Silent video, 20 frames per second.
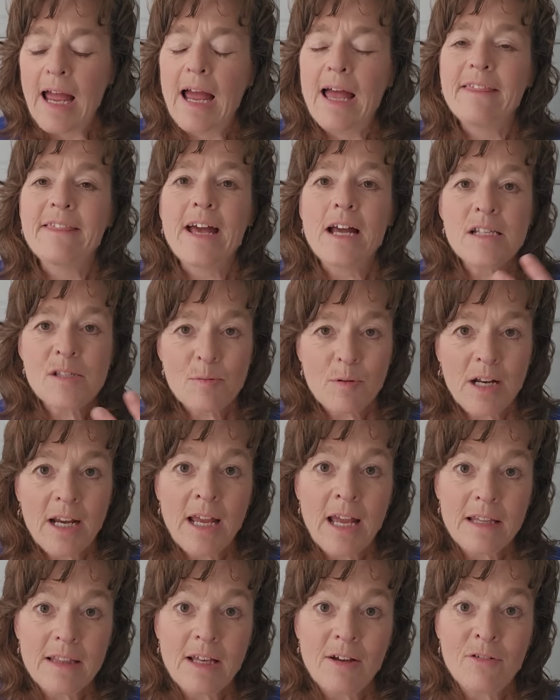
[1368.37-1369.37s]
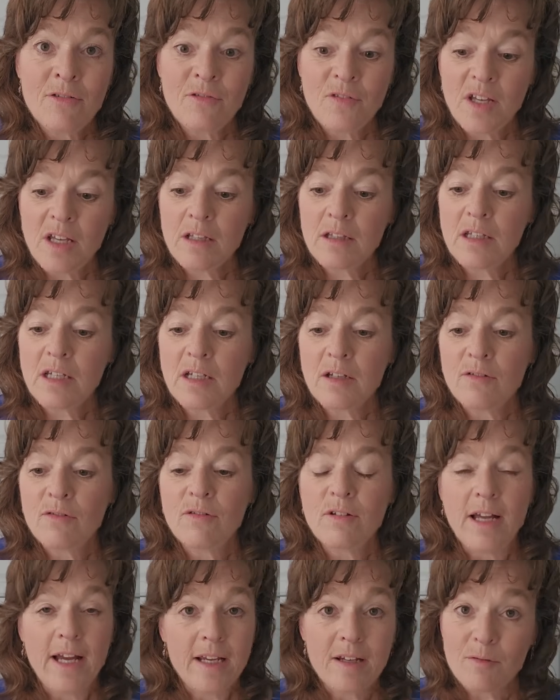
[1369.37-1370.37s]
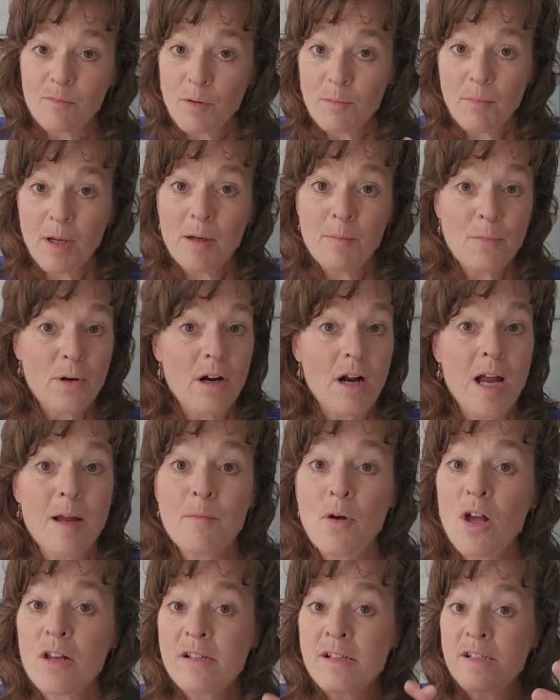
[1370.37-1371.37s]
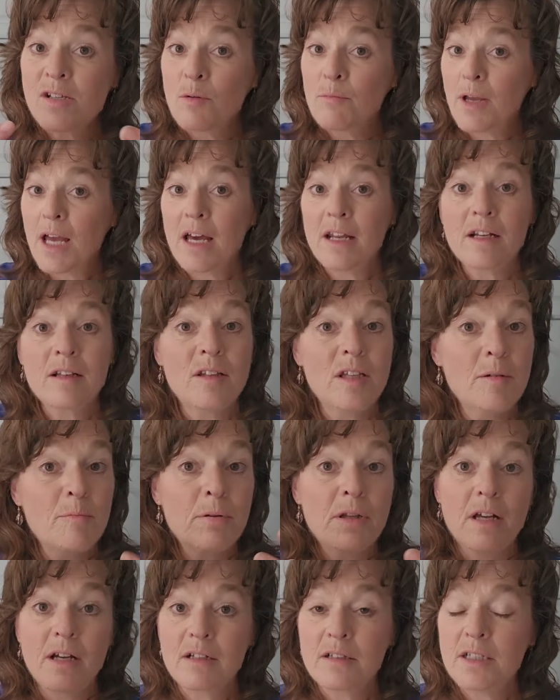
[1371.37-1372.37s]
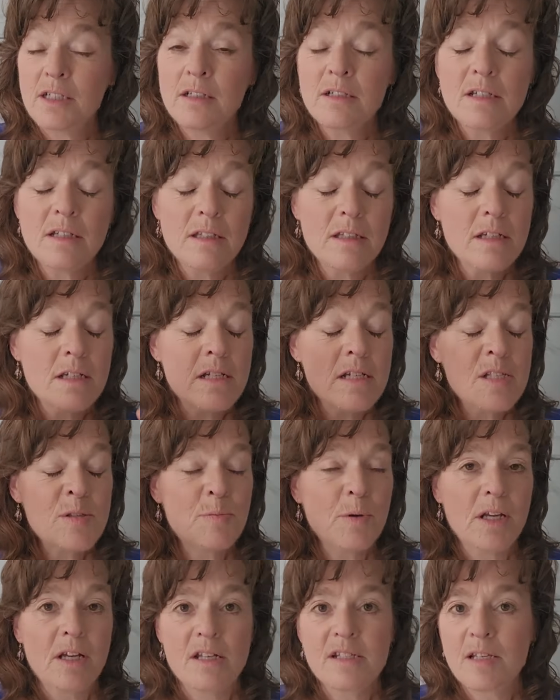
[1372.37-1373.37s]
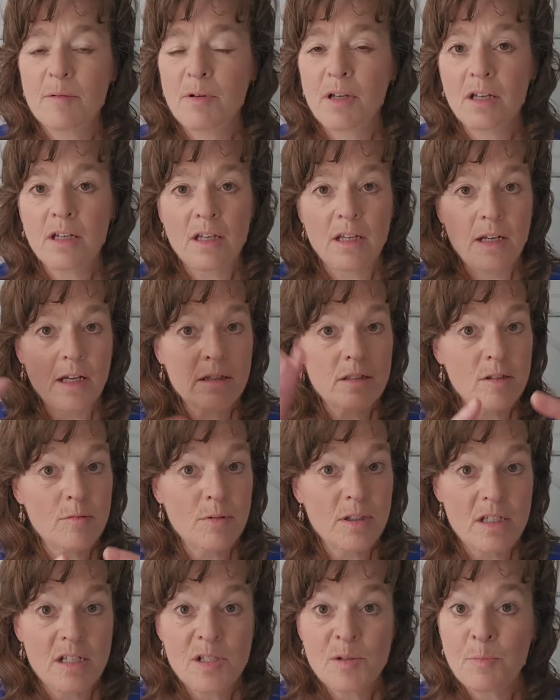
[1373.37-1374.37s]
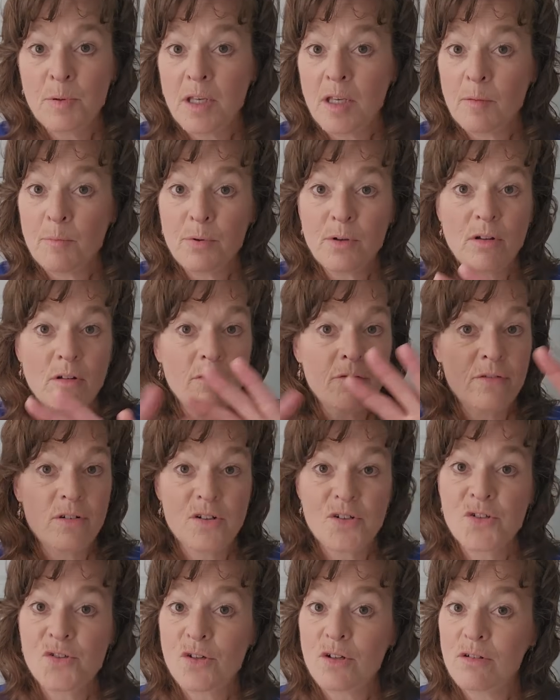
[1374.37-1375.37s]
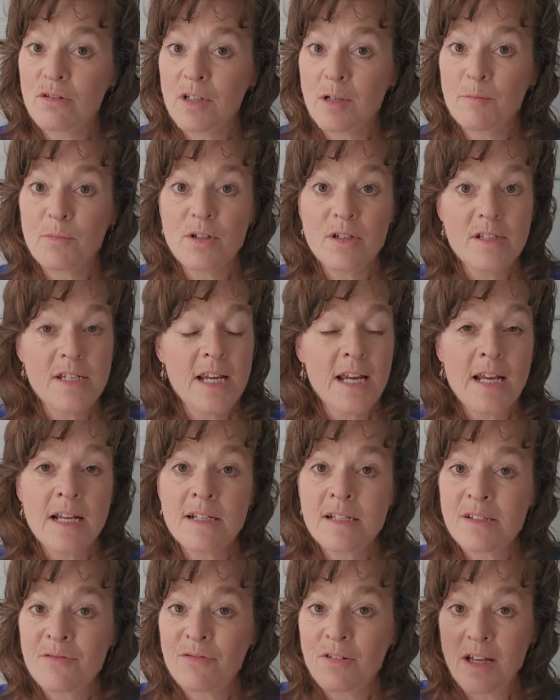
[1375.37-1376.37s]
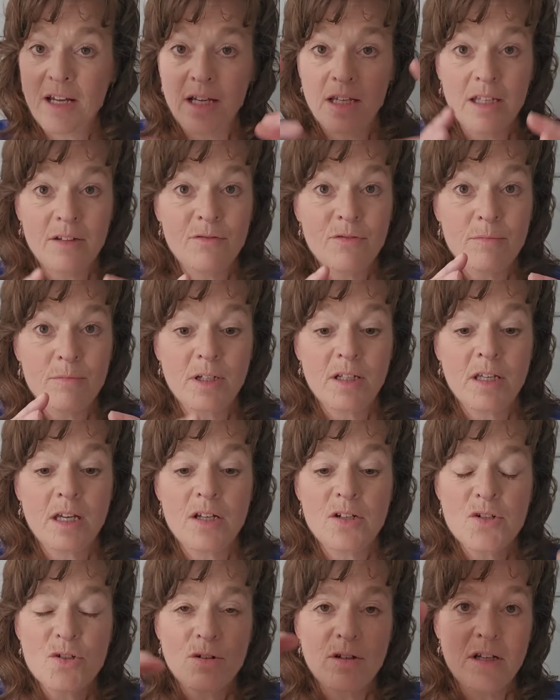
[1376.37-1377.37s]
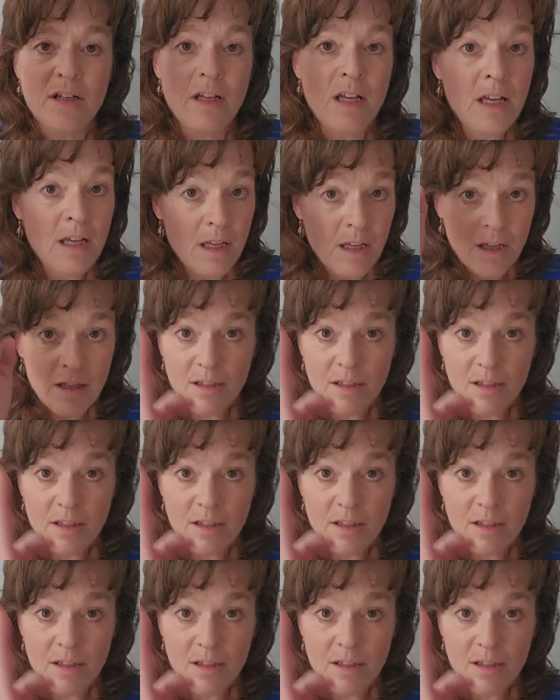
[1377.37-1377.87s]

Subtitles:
And that's when I had that feeling of, like, and remember, I'm all somatically plugged into this because I've been connected with these people for a certain number of days, flying in from the country.